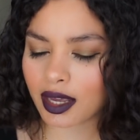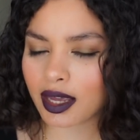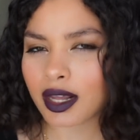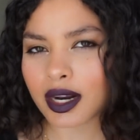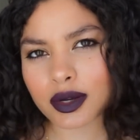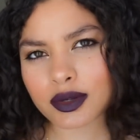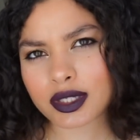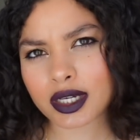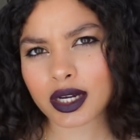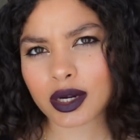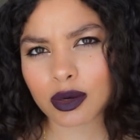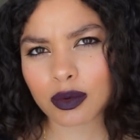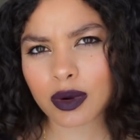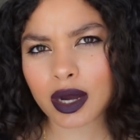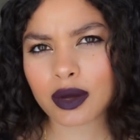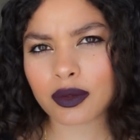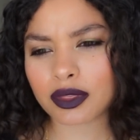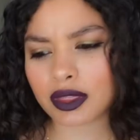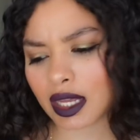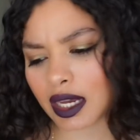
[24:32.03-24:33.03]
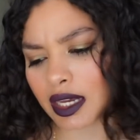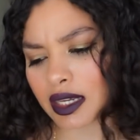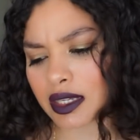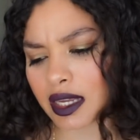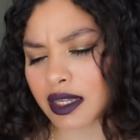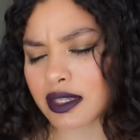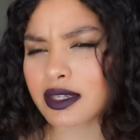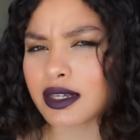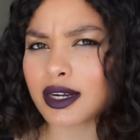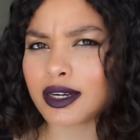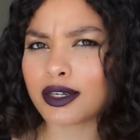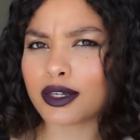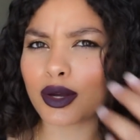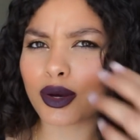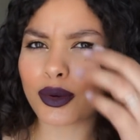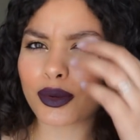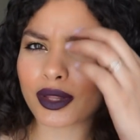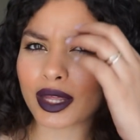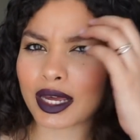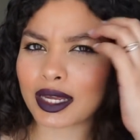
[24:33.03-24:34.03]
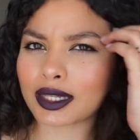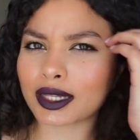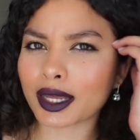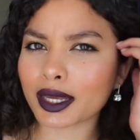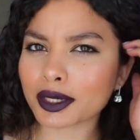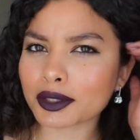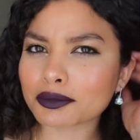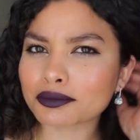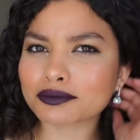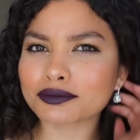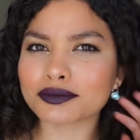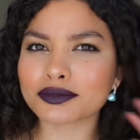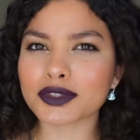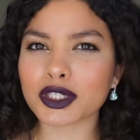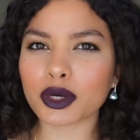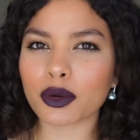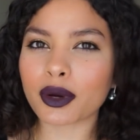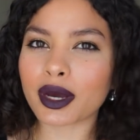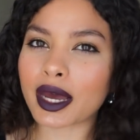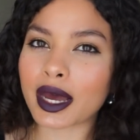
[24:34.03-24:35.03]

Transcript: I was like oh wow thanks I didn't know that like you know,